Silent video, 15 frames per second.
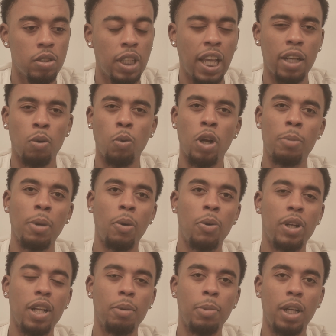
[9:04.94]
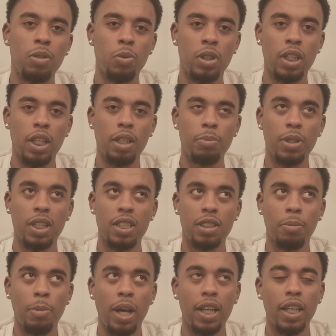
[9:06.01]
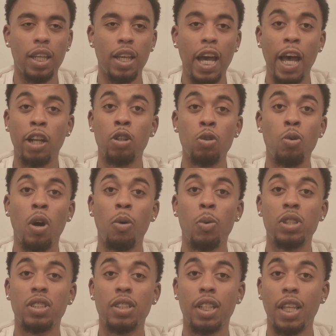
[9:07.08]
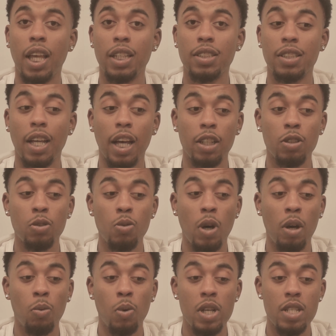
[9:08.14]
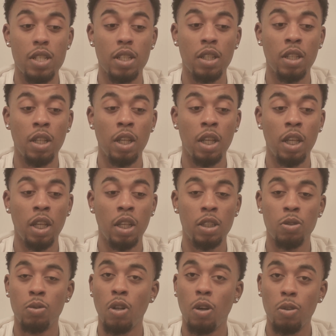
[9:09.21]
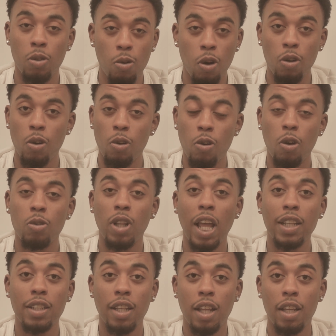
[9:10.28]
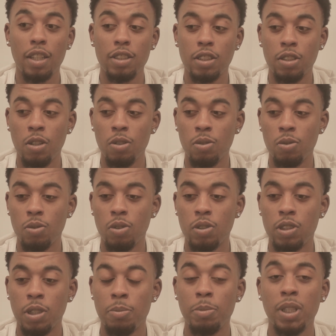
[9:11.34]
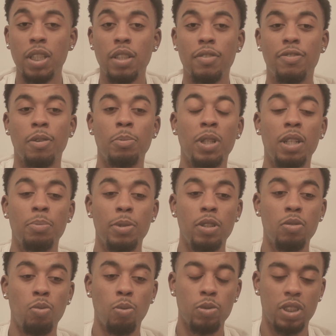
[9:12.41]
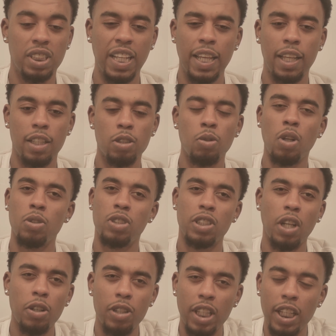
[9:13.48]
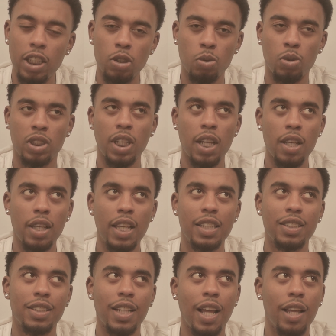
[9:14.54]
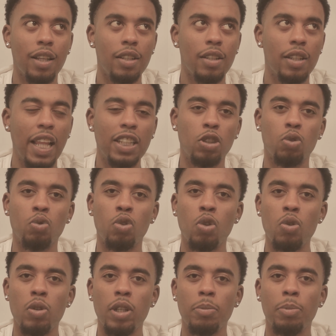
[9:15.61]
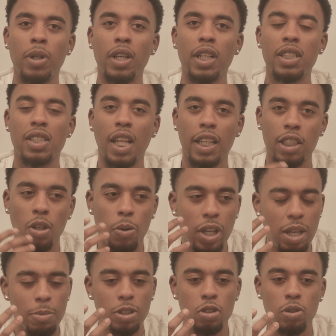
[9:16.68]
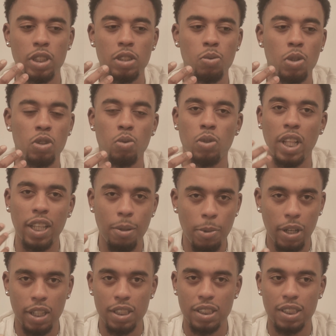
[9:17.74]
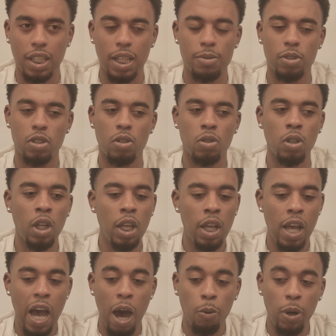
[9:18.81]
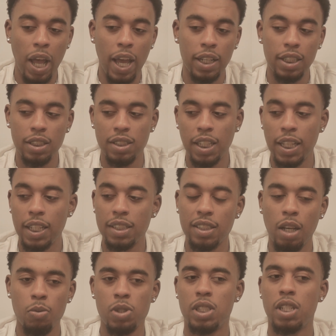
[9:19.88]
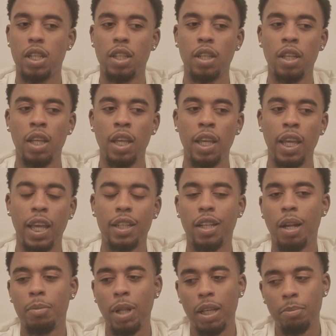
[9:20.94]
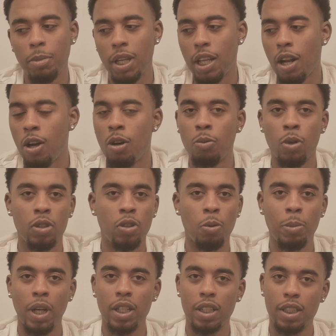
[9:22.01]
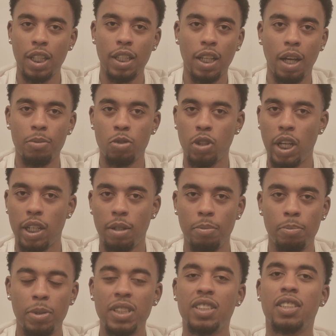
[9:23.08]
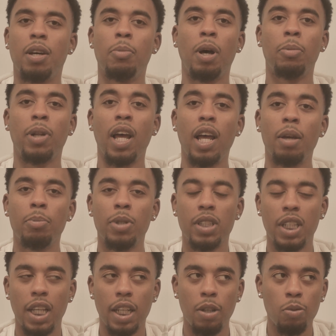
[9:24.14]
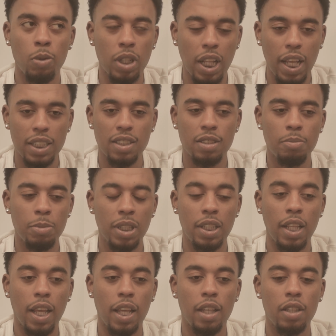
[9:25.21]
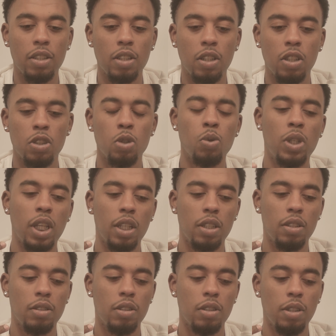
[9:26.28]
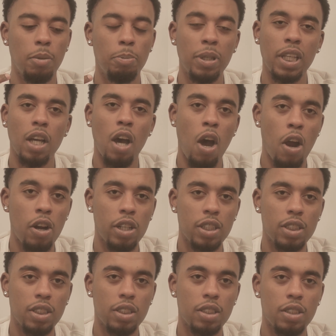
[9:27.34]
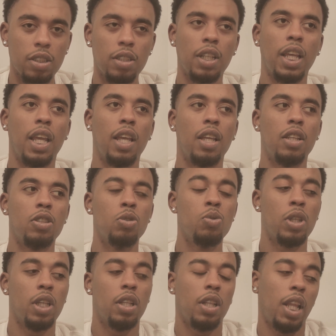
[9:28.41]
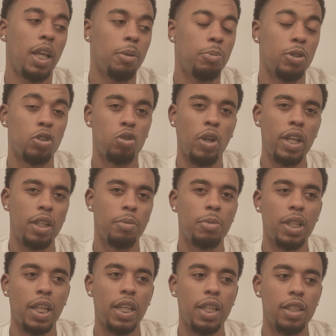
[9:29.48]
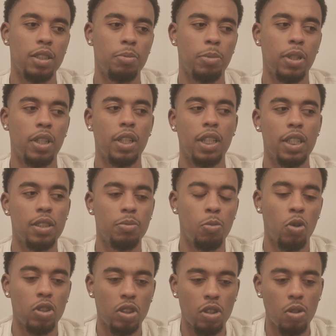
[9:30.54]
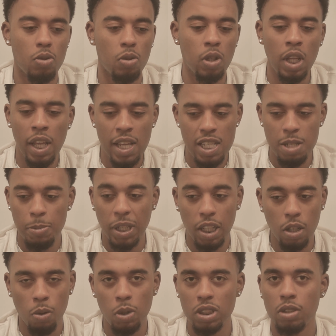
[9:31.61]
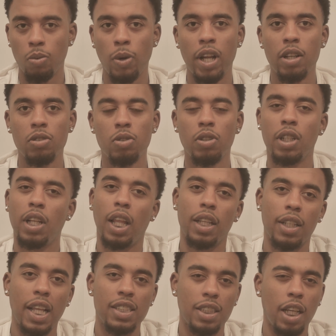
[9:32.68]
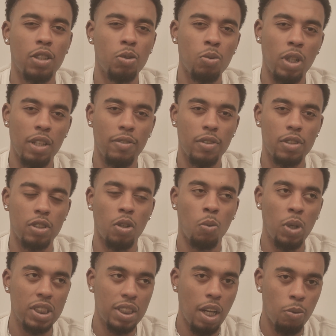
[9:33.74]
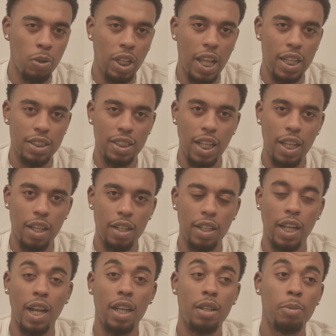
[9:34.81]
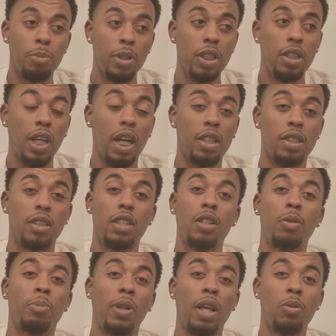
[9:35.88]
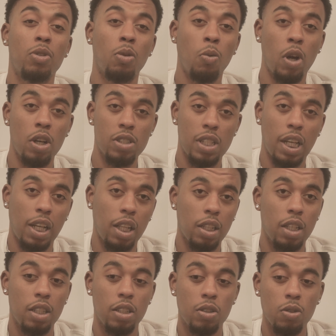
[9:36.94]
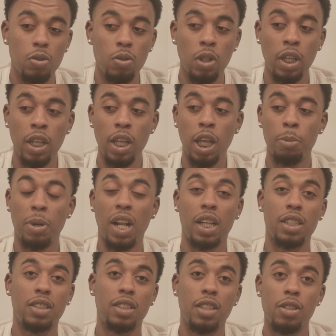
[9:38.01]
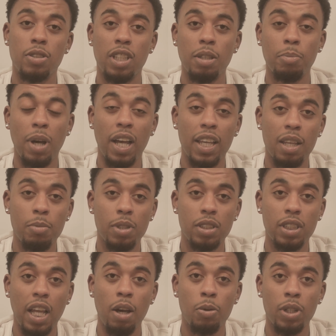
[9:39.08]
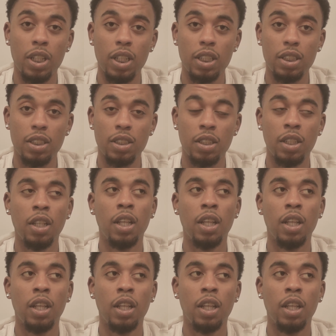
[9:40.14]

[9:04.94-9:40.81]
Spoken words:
kind of worried about what everybody would think. Because in my head, I knew I wasn't a gangster. I knew I wasn't, you know, quote unquote like that. So to me, for me to be saying, you know, certain things you say, it's not that you do it, but it's like your imagery. It's what you think about at the time. So I would have these things I would say, and then I'm like, man, I don't want nobody to think I'm trying to be something I'm not. But then it realized to me that you can be an artist and you can like portray them things, but it's more so speaking of what's around you than like that's how you living. So once I realized that I could still play with the words like I love to do, but I could still keep my image how it is.